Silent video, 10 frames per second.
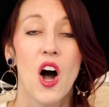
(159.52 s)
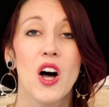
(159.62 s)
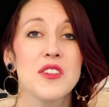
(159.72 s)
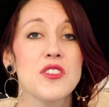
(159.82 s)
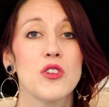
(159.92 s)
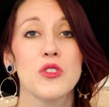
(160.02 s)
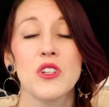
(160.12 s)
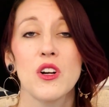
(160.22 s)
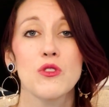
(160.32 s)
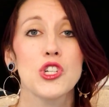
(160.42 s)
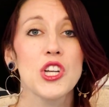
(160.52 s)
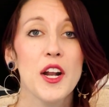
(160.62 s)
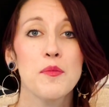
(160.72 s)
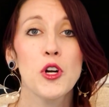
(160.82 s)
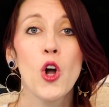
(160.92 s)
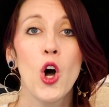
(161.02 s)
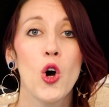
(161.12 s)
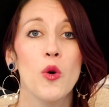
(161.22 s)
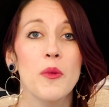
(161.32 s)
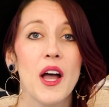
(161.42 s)
Also, shut up your
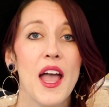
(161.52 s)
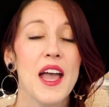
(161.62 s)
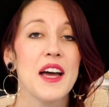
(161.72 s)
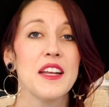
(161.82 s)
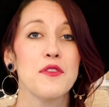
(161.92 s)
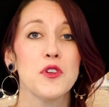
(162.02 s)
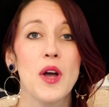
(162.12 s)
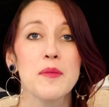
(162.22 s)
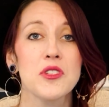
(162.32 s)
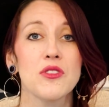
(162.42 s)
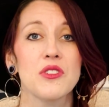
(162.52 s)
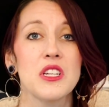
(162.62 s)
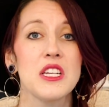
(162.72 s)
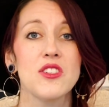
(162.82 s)
home. And if you absolutely need